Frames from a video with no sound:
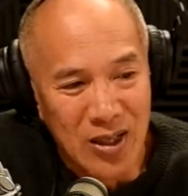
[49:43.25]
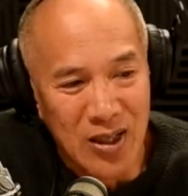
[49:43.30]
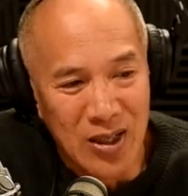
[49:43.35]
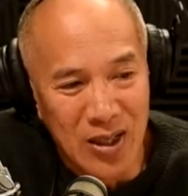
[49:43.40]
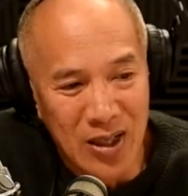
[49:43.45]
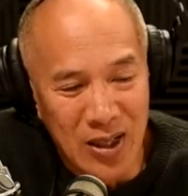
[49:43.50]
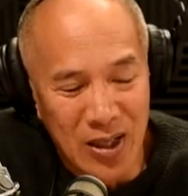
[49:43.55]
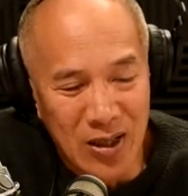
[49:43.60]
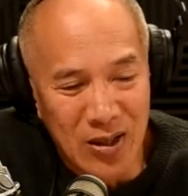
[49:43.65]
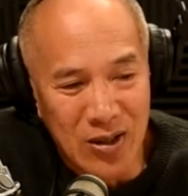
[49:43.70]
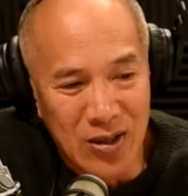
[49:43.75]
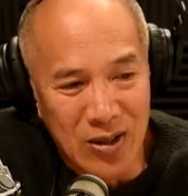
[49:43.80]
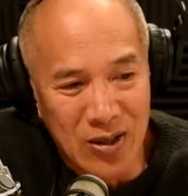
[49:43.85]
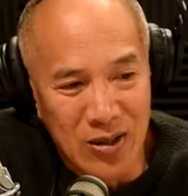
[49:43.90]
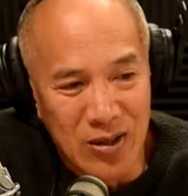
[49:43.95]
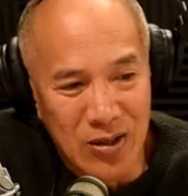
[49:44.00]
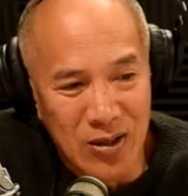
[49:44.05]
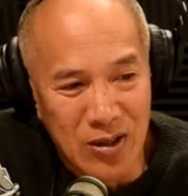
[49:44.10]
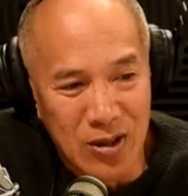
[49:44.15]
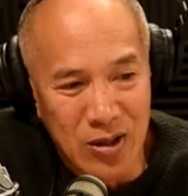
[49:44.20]
uh,
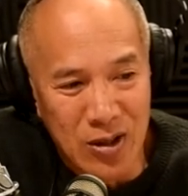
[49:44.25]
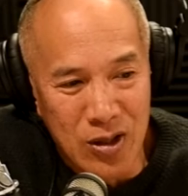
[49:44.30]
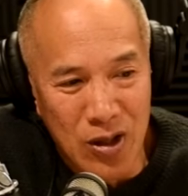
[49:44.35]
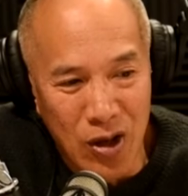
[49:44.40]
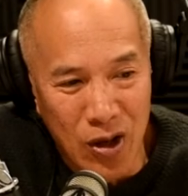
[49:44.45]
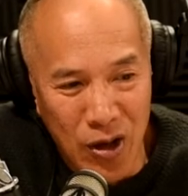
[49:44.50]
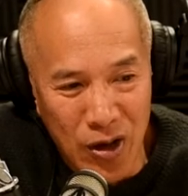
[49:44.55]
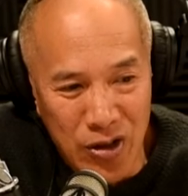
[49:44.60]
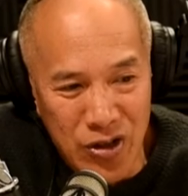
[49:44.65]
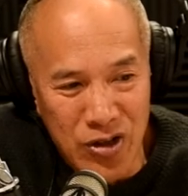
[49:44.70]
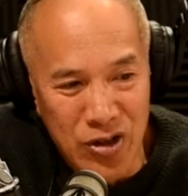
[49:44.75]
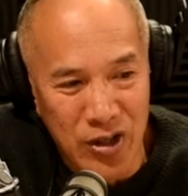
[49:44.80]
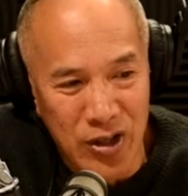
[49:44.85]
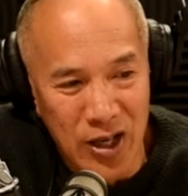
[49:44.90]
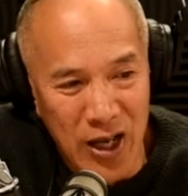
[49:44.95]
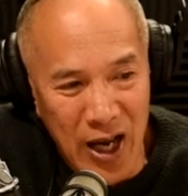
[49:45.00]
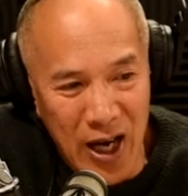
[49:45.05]
constant